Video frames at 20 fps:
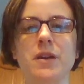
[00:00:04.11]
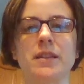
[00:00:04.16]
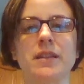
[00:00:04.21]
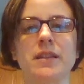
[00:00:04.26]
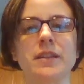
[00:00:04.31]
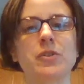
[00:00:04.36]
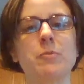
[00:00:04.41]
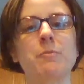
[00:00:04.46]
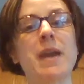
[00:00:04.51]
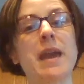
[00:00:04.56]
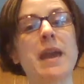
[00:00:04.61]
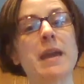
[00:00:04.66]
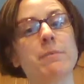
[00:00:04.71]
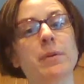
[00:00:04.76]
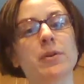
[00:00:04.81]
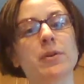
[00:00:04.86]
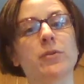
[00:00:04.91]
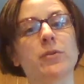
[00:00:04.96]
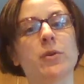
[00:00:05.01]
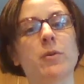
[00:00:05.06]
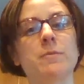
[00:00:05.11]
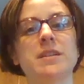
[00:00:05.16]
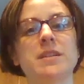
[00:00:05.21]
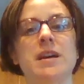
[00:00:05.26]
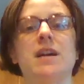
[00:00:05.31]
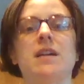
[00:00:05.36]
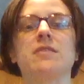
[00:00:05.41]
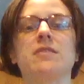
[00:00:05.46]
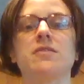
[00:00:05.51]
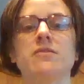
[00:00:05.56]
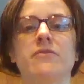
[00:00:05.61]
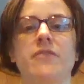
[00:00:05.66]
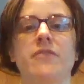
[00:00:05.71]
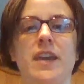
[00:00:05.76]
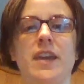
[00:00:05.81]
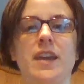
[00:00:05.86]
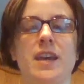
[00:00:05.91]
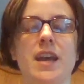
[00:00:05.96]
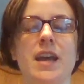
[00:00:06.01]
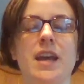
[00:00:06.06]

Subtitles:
a little paper chromatography.